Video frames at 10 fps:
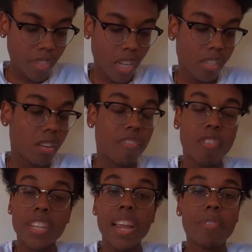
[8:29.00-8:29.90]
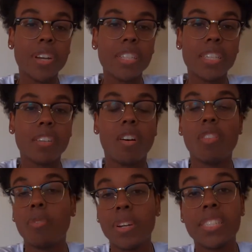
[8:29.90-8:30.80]
So for that reason, all
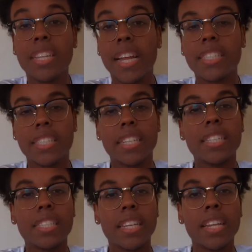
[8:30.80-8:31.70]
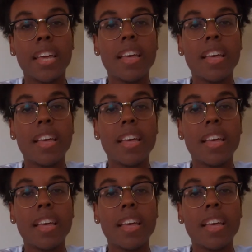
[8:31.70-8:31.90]
the reasons that I just listed,